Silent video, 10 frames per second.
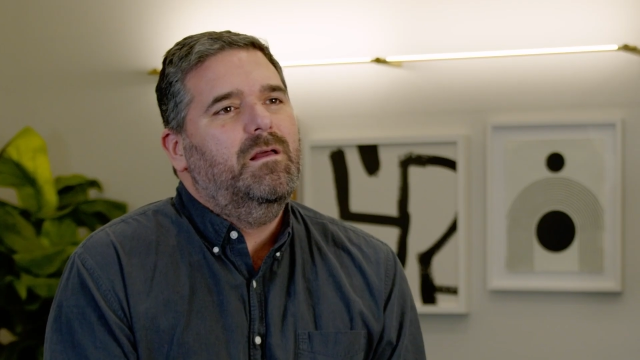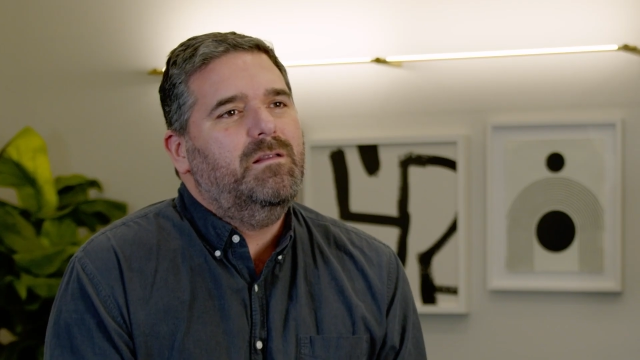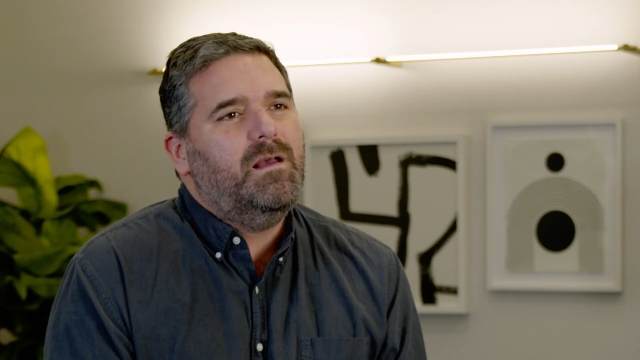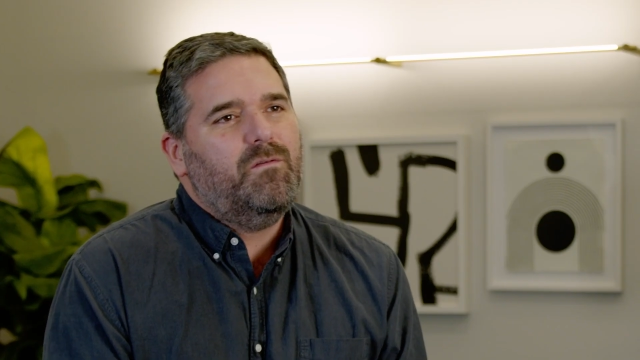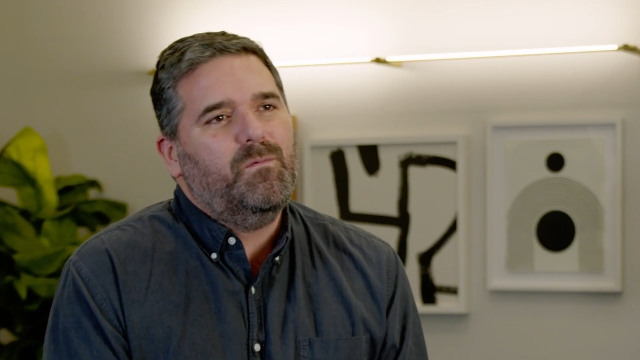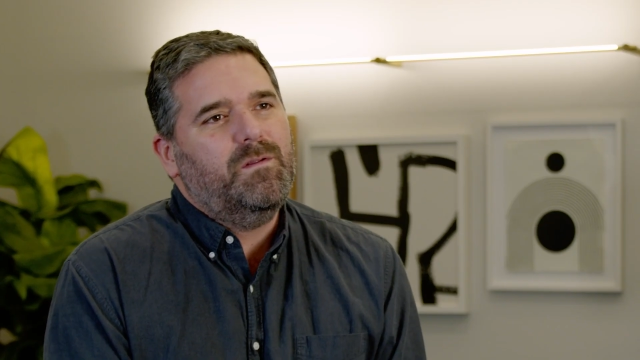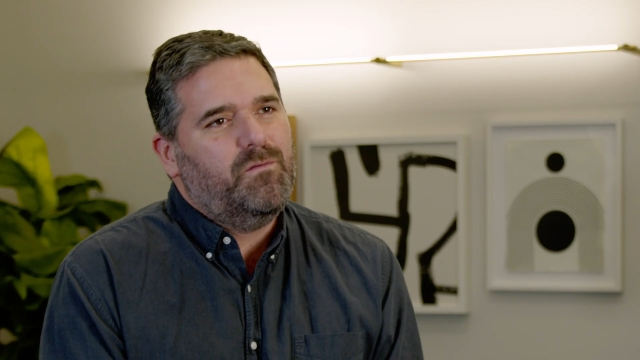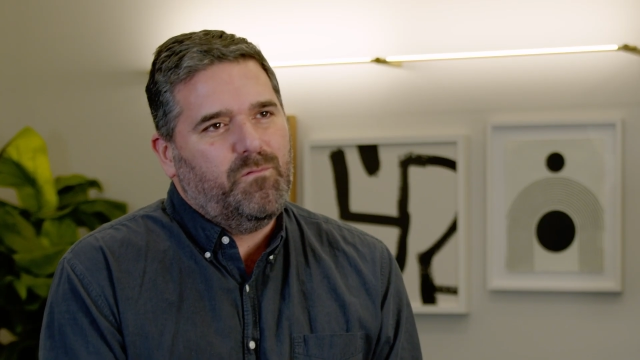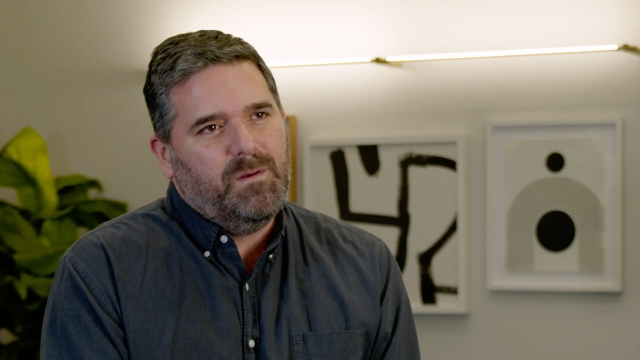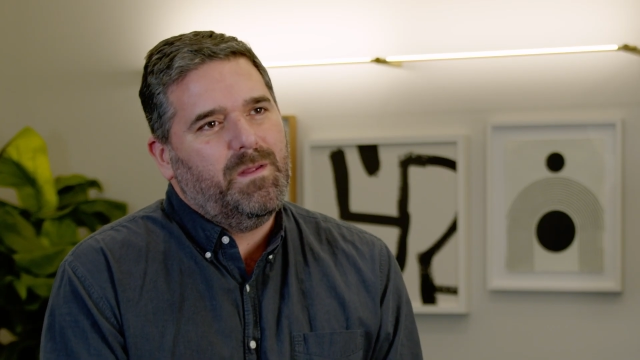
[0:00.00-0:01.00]
NetSuite
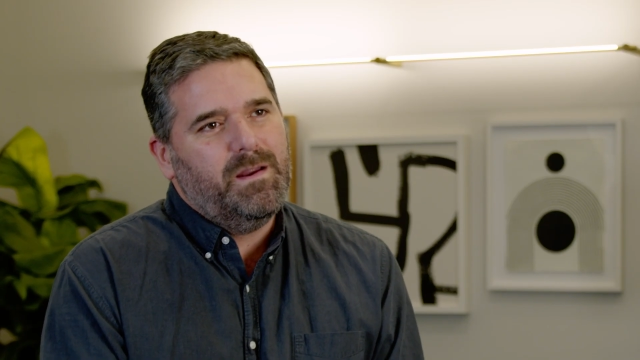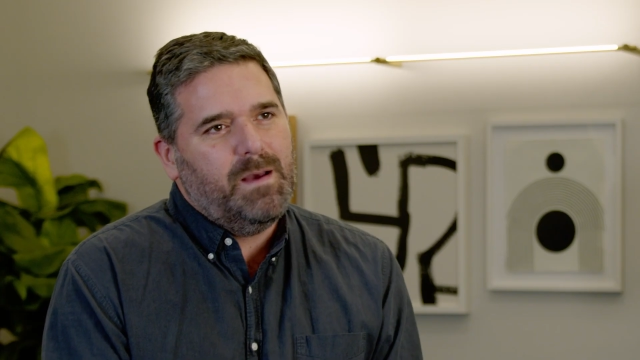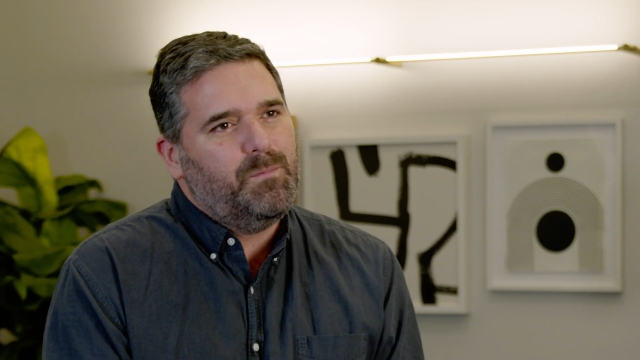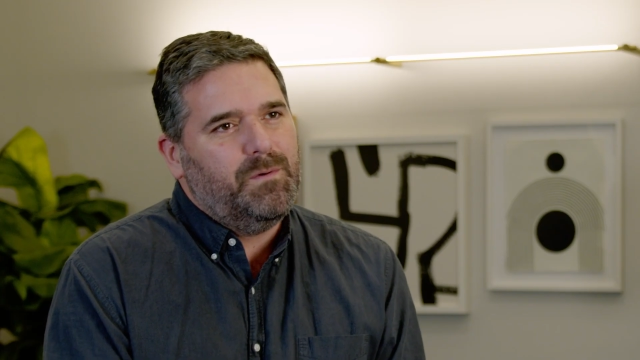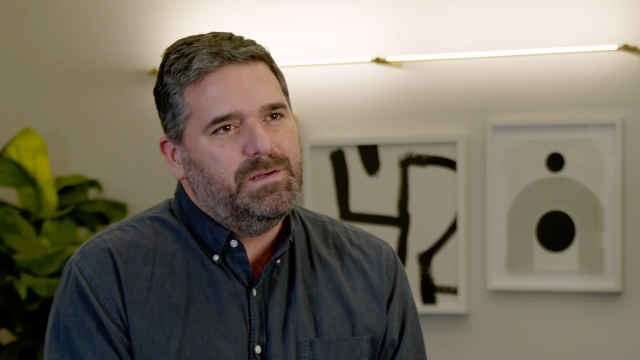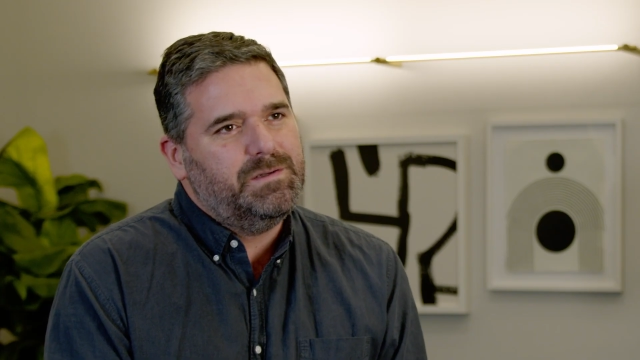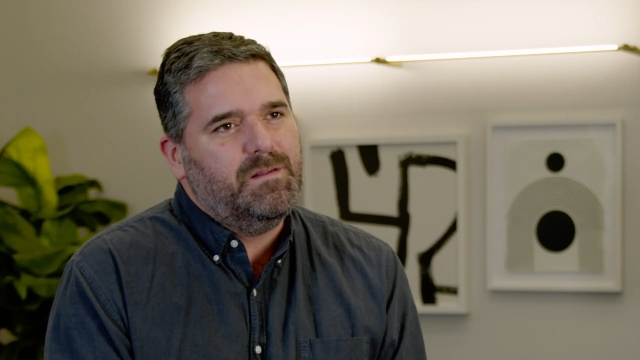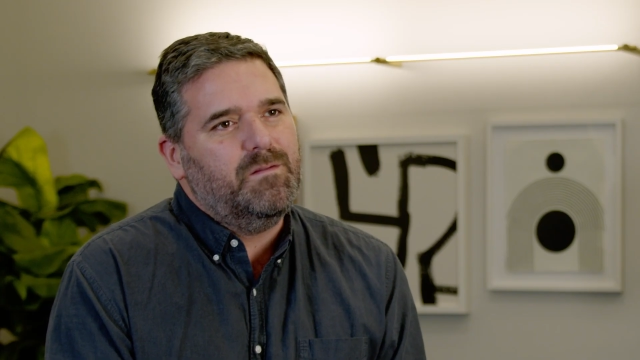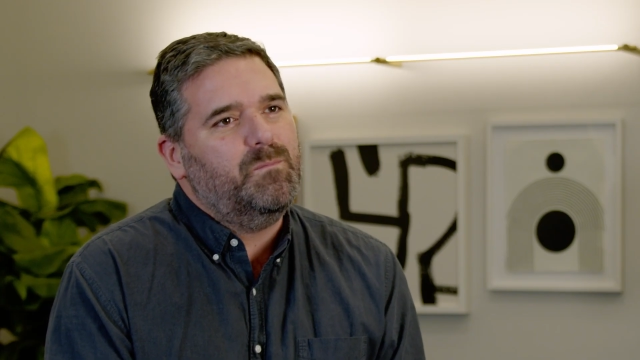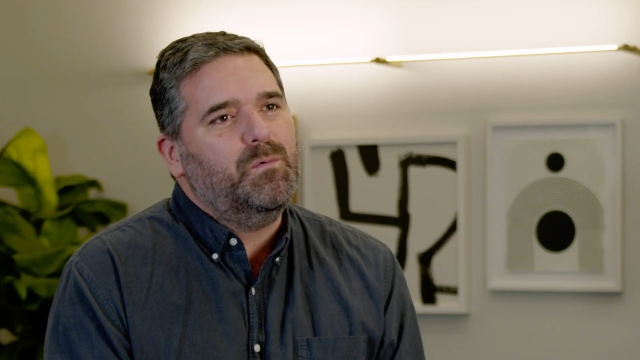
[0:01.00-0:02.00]
streamlined
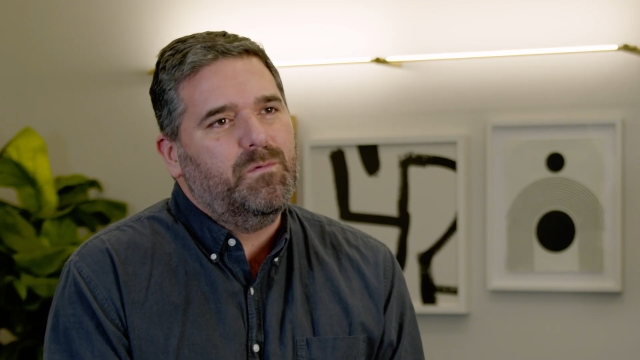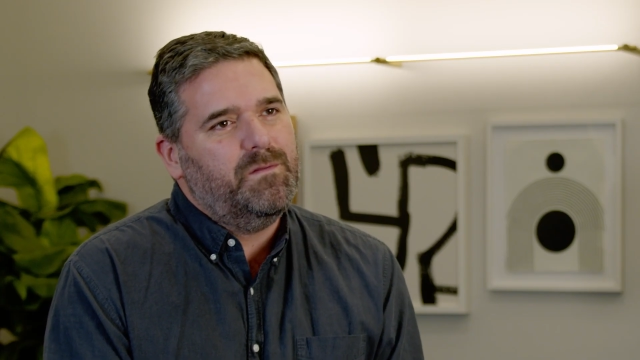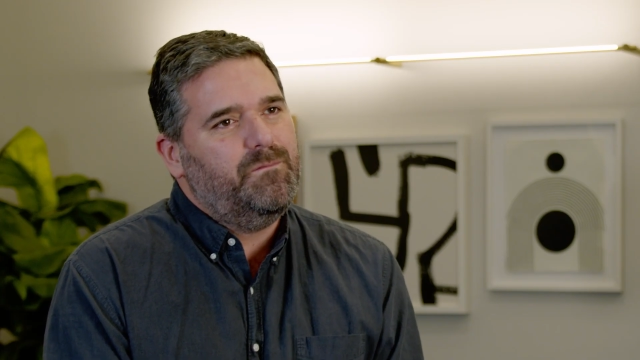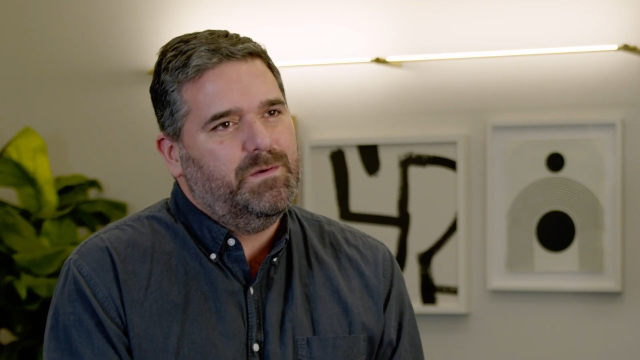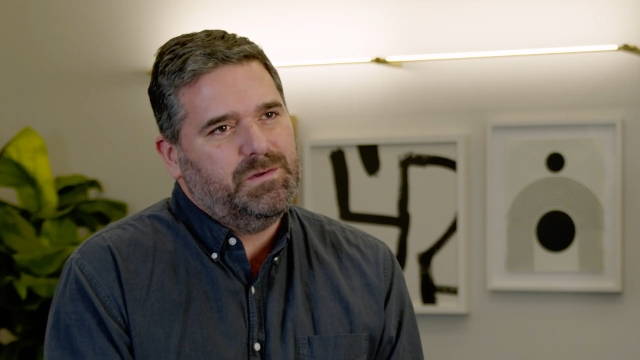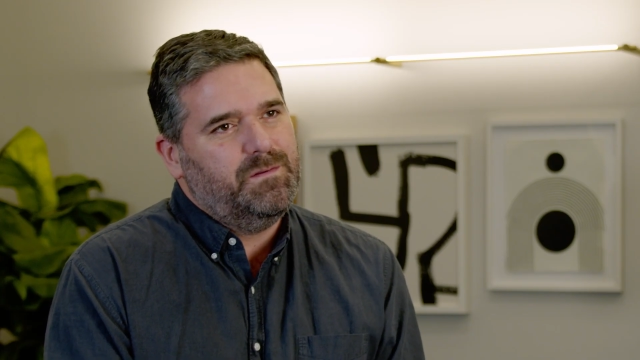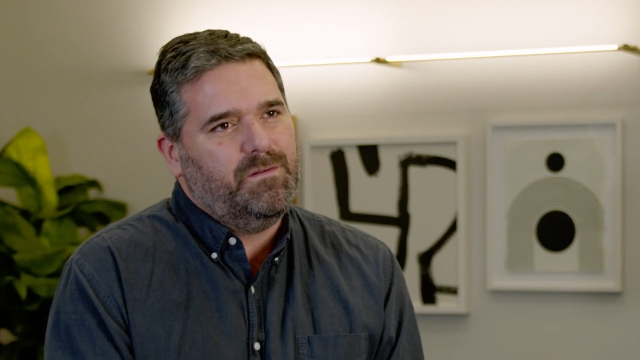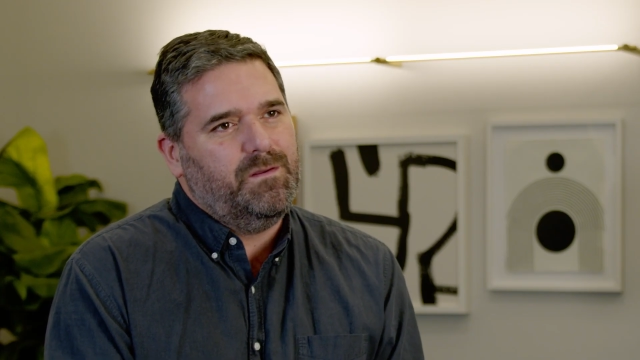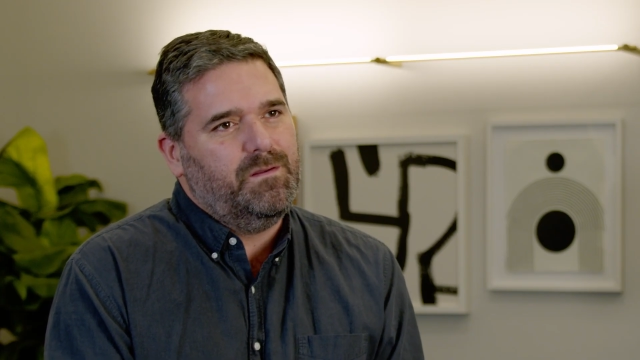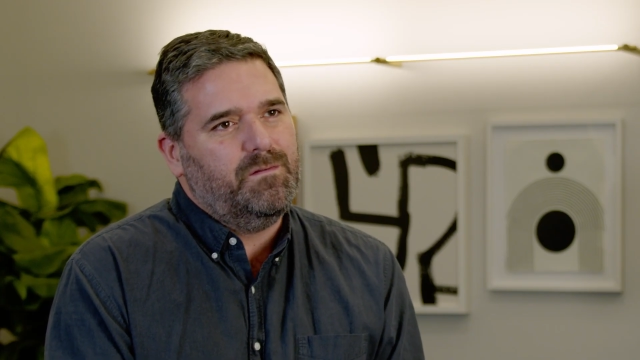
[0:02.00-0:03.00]
operations, boosted
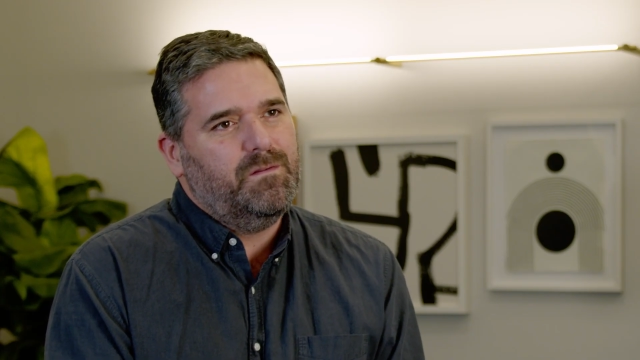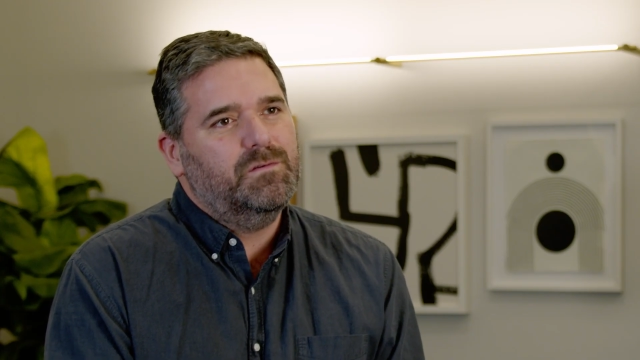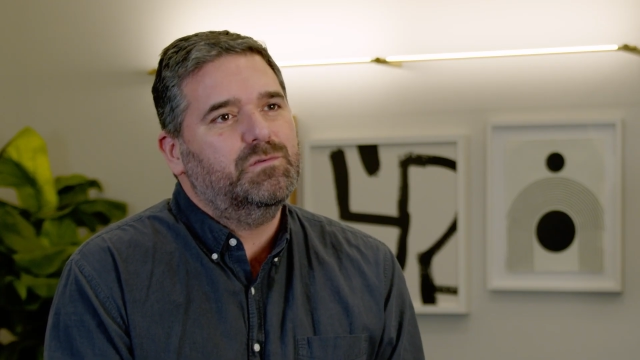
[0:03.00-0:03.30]
efficiencies,